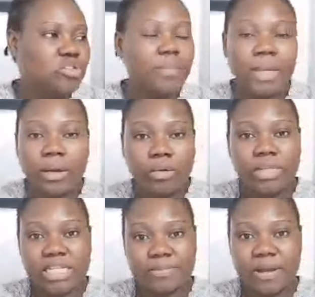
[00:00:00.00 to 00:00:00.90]
So I'm like, oh,
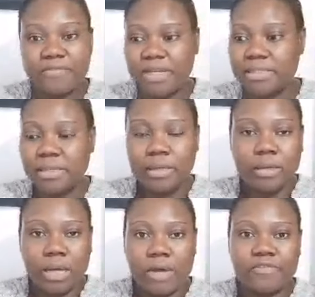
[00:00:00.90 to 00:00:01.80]
that's perfect.
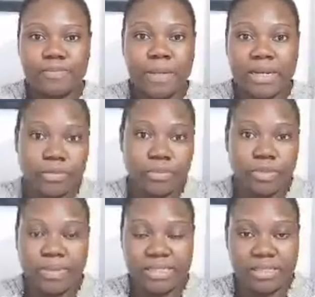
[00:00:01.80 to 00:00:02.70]
I've planned everything
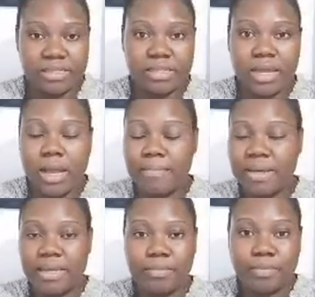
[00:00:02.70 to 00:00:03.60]
with my sister and
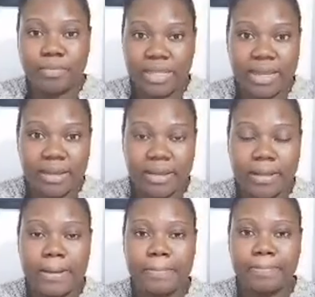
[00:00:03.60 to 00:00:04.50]
my brother
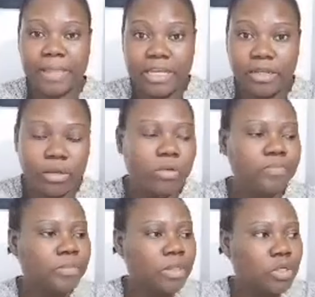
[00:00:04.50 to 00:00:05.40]
in-law,
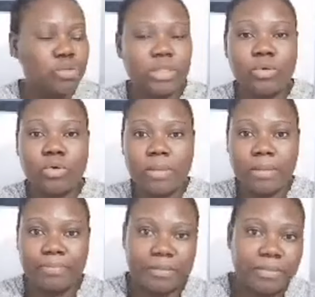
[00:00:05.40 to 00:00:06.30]
so they will come and
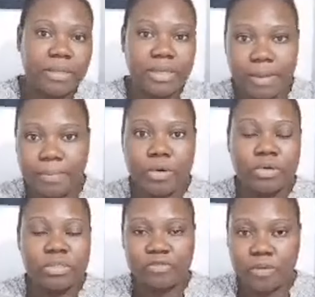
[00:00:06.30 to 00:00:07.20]
pick me in the airport.
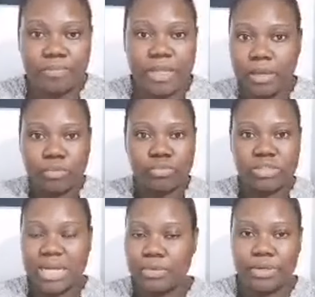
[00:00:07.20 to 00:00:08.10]
From there we'll
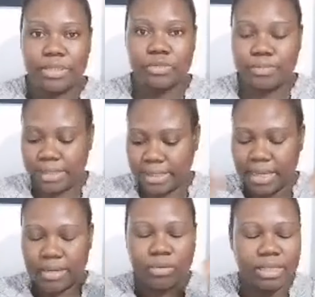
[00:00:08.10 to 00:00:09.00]
start going to Benin
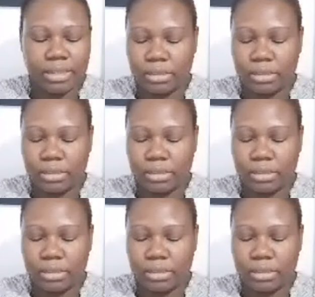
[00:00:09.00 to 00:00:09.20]
and all that.